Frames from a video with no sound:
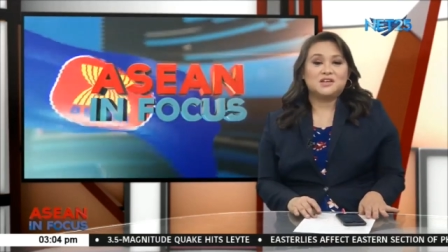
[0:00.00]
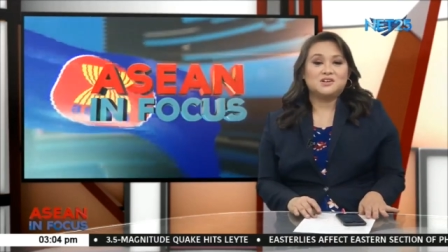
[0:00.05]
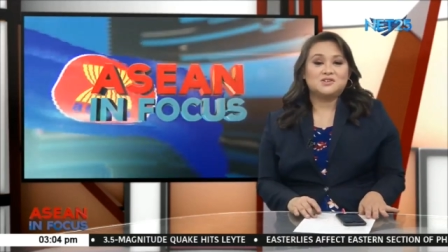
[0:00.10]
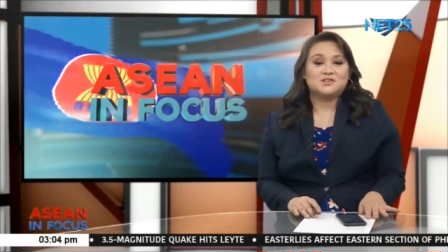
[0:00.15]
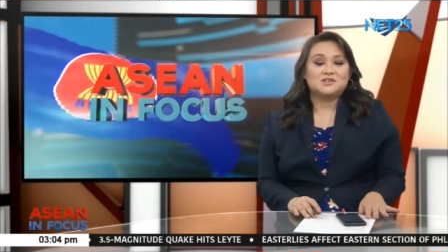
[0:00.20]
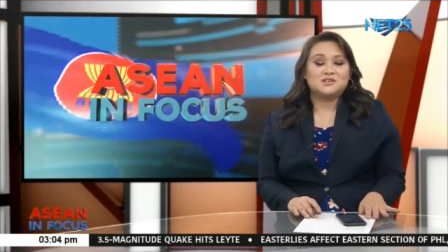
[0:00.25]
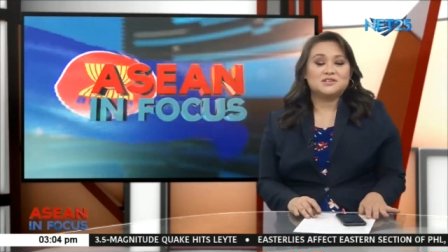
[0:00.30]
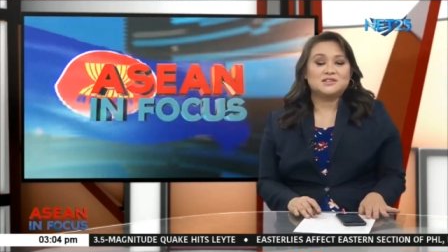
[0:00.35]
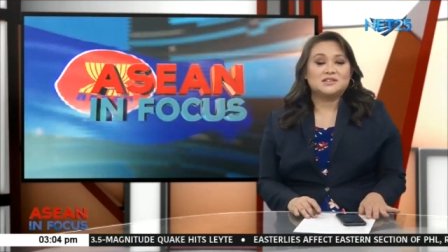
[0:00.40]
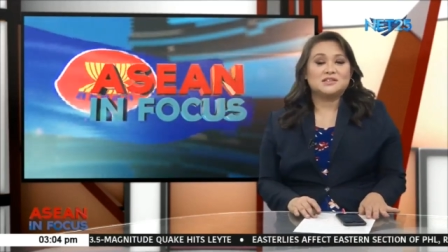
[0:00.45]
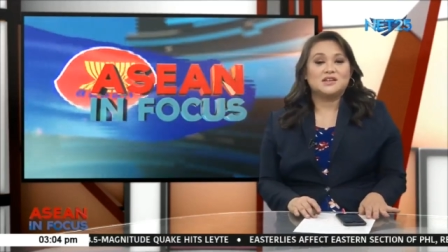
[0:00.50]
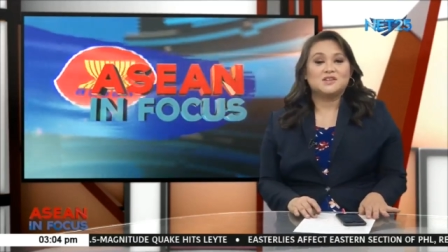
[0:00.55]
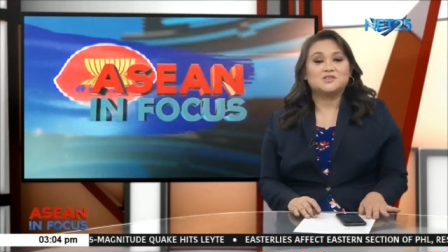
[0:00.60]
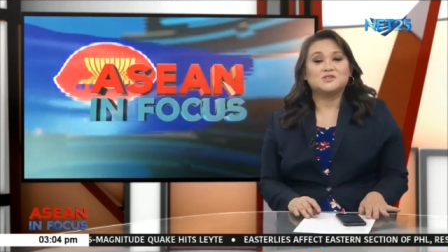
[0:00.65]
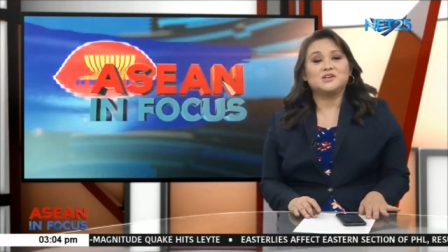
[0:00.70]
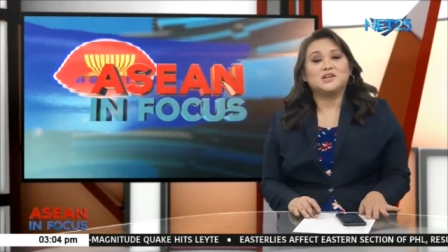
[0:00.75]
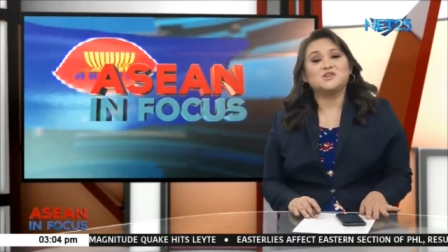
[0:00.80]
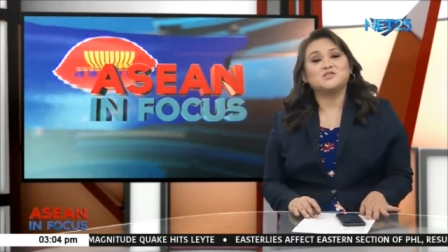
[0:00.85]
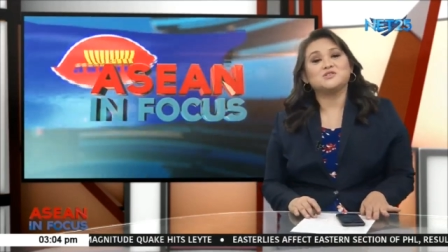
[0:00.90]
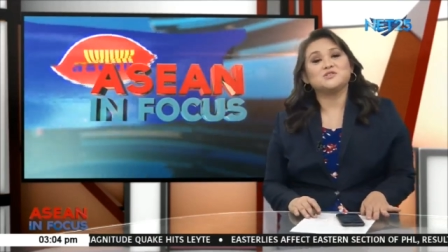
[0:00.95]
nations and
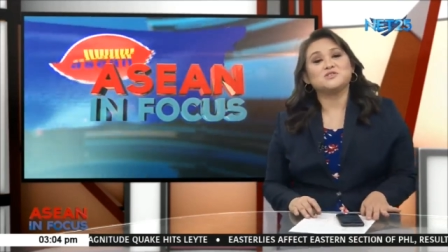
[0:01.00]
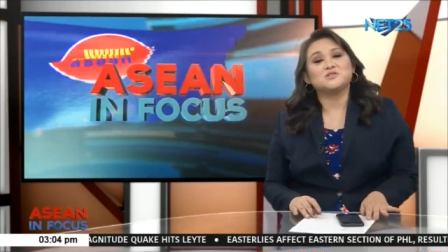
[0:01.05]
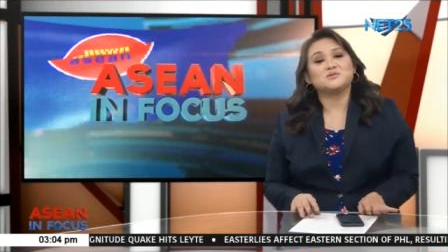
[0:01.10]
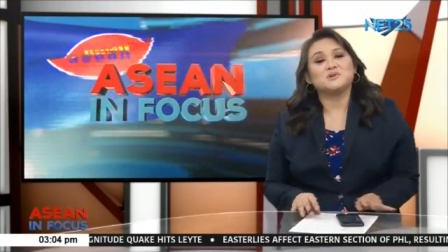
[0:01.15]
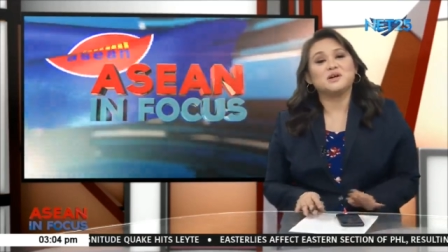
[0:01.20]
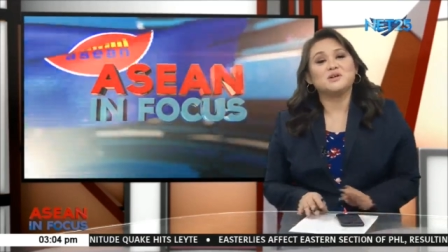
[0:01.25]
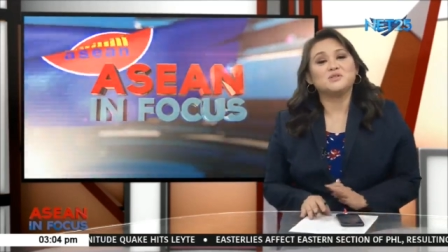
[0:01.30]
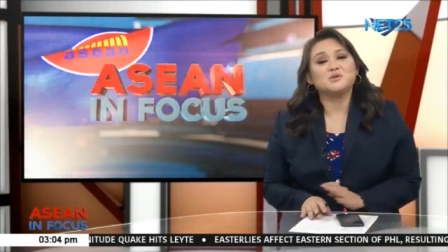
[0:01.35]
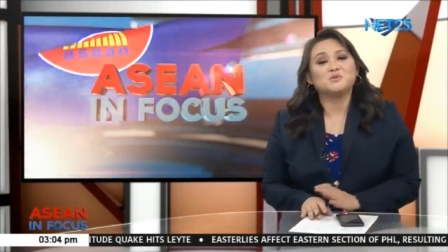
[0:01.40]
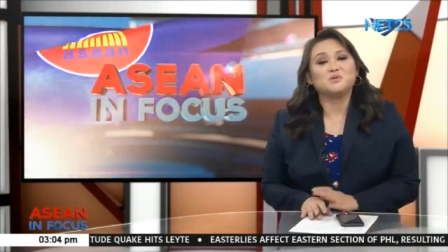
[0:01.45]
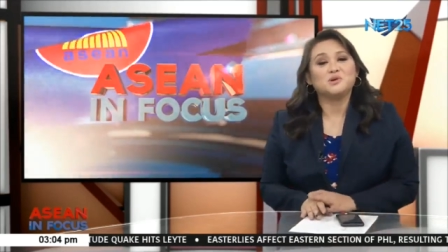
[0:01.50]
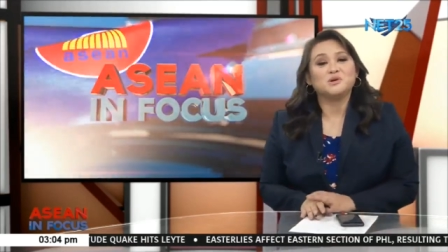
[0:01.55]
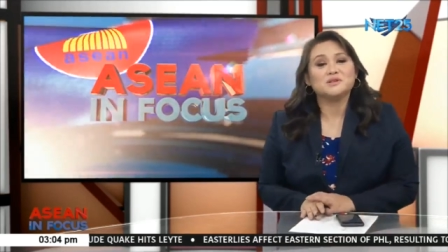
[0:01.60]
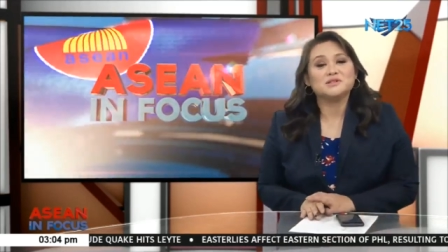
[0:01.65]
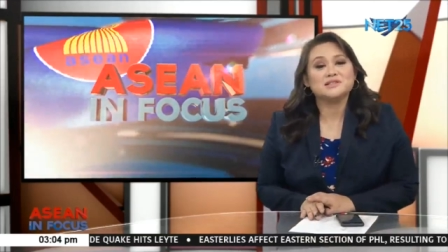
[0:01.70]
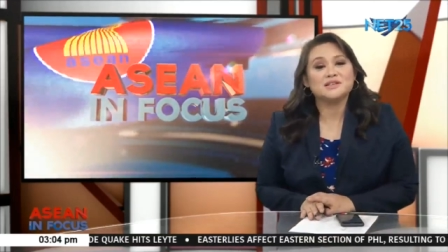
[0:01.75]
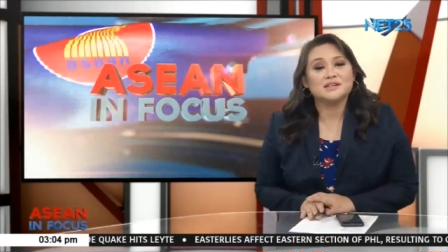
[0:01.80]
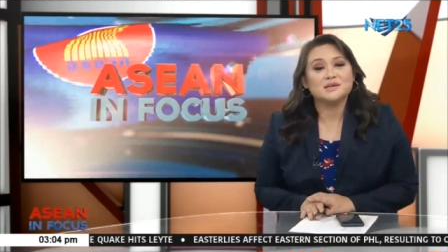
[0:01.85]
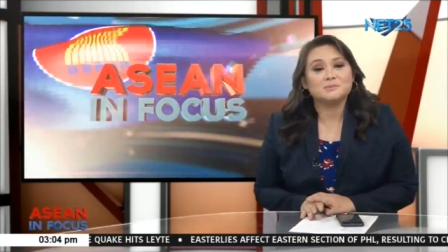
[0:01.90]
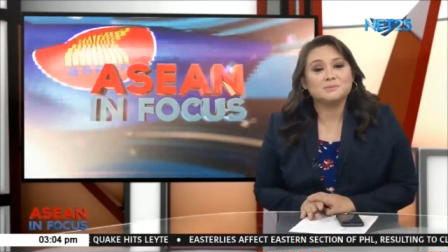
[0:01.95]
other nations around the
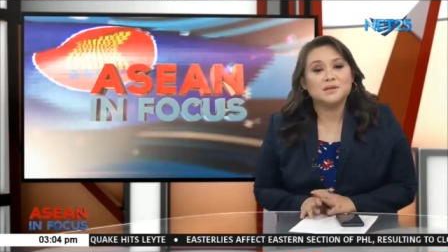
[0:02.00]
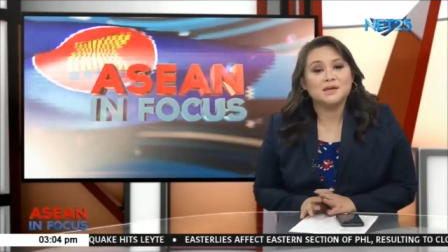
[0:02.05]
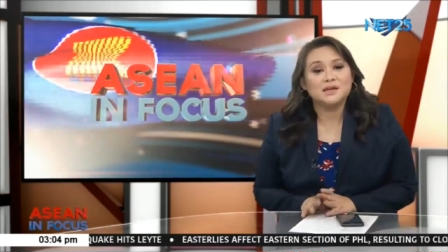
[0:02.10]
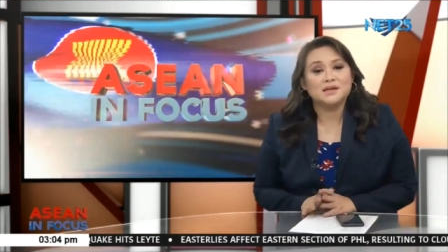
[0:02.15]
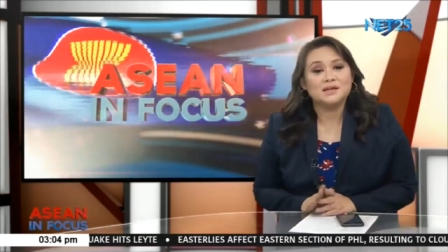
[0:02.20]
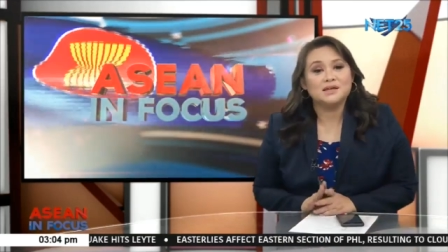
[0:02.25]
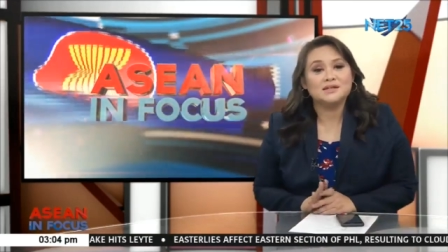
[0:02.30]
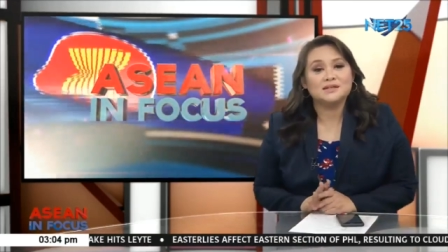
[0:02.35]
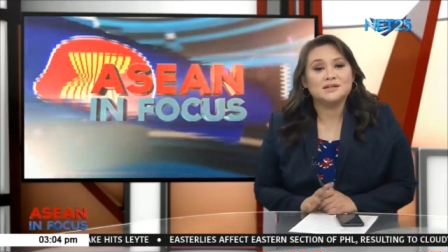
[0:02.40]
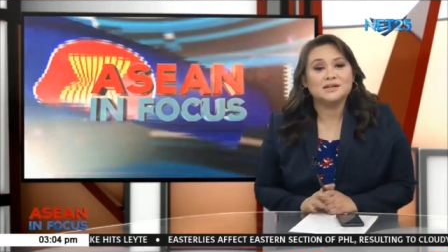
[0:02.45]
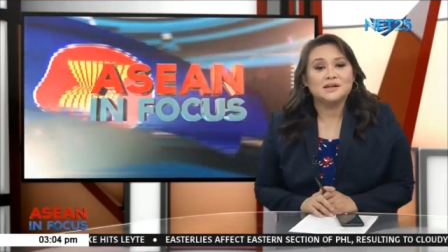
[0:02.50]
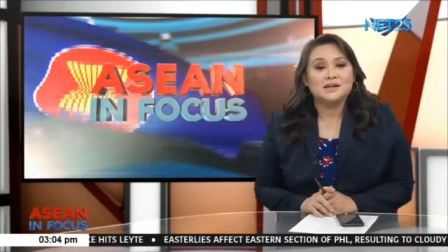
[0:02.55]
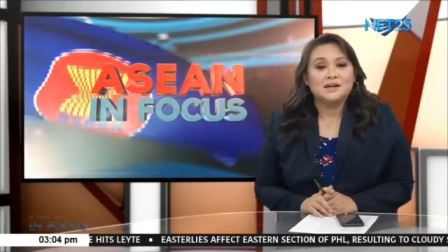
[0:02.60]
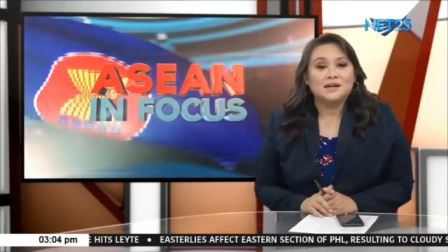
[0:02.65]
world. Stay updated.